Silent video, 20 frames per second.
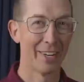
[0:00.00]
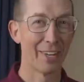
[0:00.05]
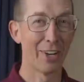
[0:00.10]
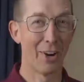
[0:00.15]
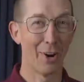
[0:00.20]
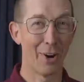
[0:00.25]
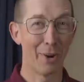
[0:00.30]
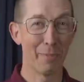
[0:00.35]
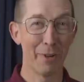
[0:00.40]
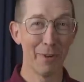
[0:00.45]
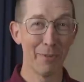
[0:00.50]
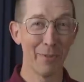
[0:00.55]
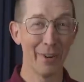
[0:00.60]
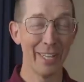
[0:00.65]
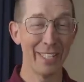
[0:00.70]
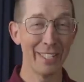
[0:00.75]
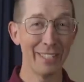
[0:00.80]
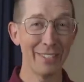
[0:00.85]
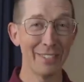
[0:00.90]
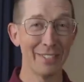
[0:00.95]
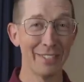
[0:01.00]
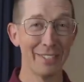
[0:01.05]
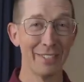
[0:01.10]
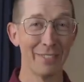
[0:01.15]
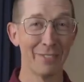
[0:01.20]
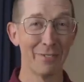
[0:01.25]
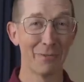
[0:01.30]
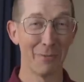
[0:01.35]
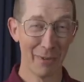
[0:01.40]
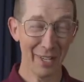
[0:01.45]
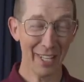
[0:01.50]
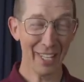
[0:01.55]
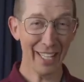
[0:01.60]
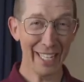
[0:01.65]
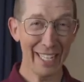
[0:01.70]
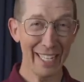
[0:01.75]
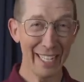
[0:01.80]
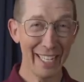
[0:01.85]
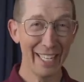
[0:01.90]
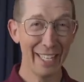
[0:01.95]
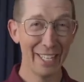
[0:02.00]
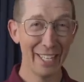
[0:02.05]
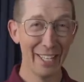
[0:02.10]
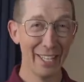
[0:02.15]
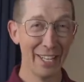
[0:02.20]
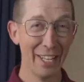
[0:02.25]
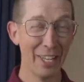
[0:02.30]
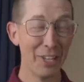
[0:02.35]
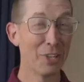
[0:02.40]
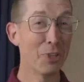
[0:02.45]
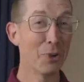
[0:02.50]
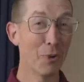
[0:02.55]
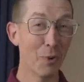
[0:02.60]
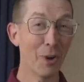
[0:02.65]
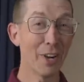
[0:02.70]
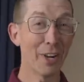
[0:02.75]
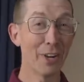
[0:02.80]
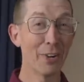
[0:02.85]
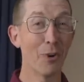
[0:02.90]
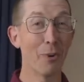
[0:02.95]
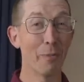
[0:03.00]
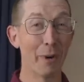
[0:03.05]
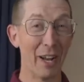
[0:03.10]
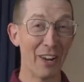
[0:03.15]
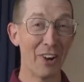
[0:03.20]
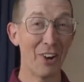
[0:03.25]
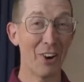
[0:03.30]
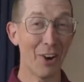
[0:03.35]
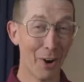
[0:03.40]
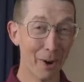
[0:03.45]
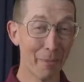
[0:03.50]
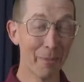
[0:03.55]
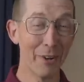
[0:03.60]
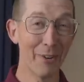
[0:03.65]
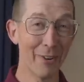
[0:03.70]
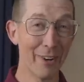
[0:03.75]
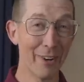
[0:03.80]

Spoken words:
Carbon rings? Really? You want to know about carbon